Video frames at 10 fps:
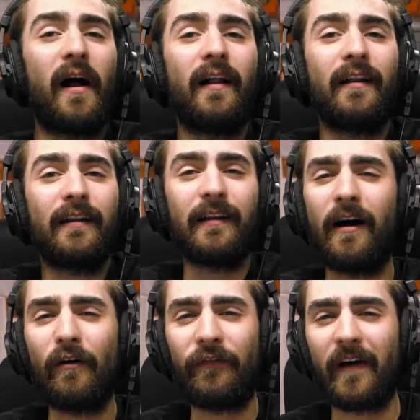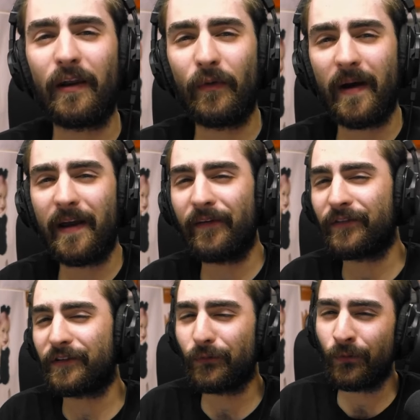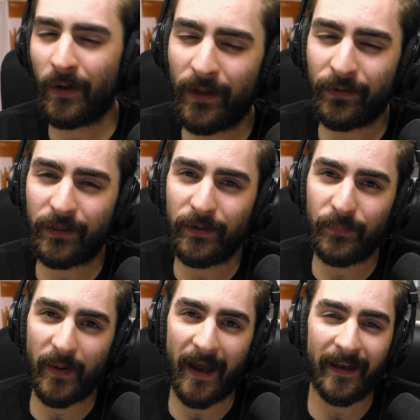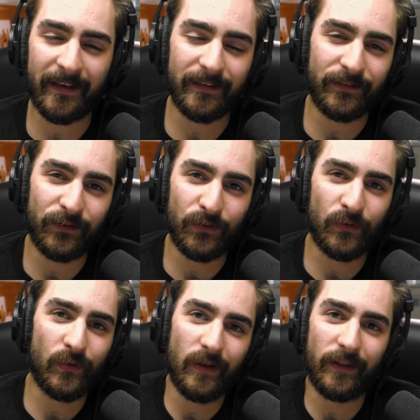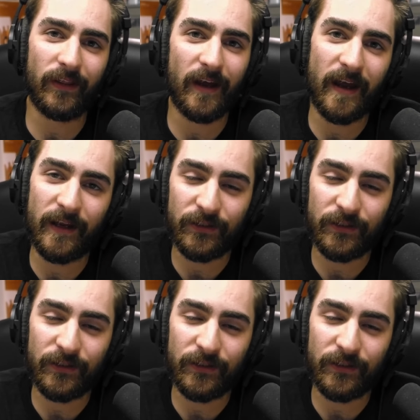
Hello, fellow waves. Welcome back to the